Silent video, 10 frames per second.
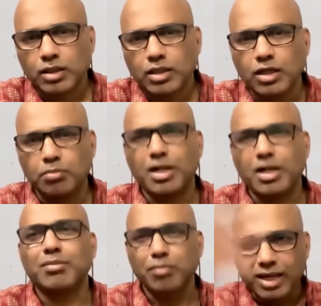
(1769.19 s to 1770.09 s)

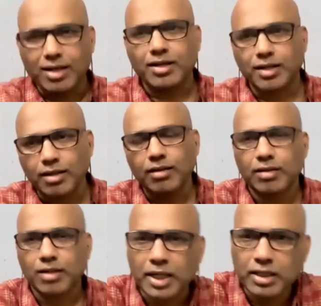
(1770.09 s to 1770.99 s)
but main article
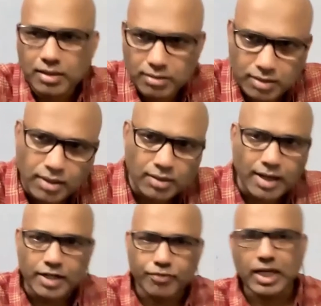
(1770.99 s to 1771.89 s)
remaining
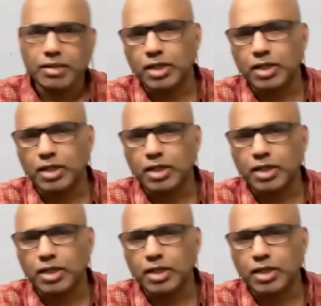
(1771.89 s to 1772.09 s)
395,